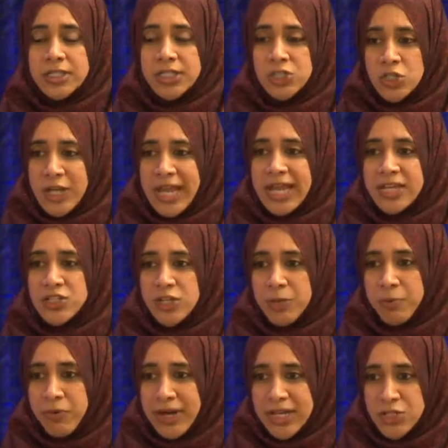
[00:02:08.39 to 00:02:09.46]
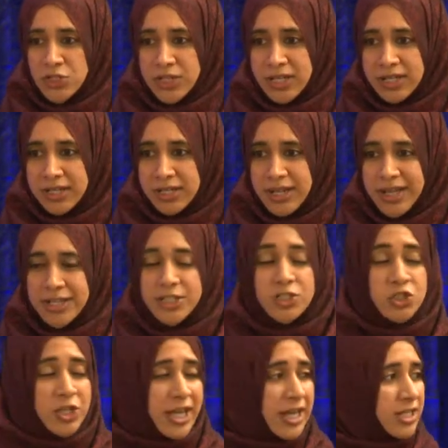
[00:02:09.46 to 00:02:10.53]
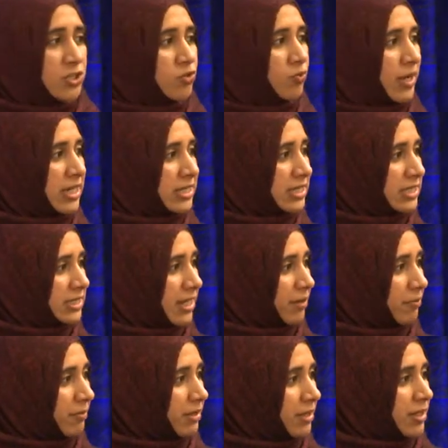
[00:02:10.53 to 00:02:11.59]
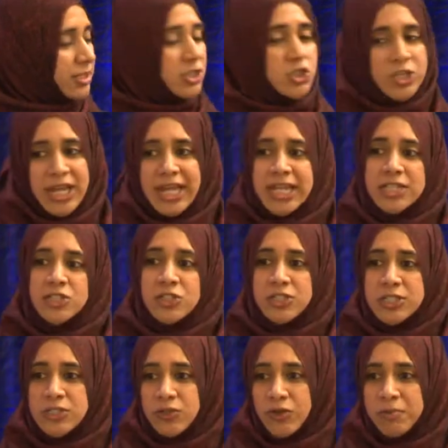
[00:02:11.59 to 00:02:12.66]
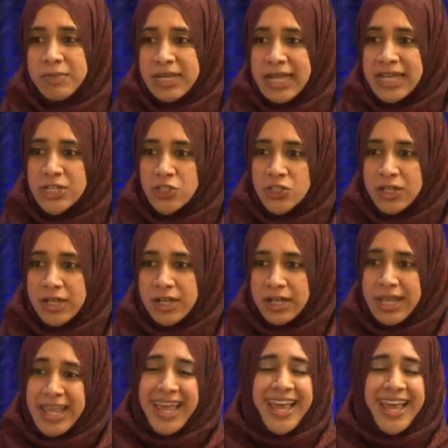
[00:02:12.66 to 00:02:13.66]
to change oppression, to change racism, to change discrimination,